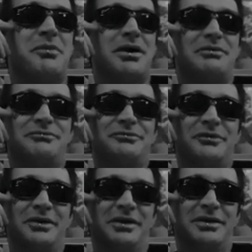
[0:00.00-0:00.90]
my
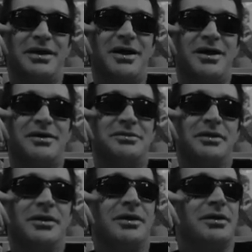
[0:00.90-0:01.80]
fucking God.
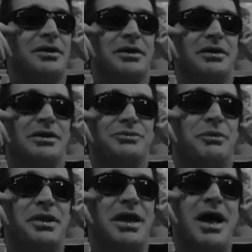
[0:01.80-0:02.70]
And I
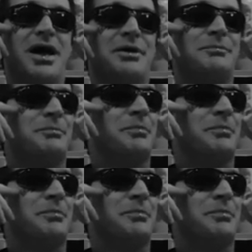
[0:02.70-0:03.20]
swear to God,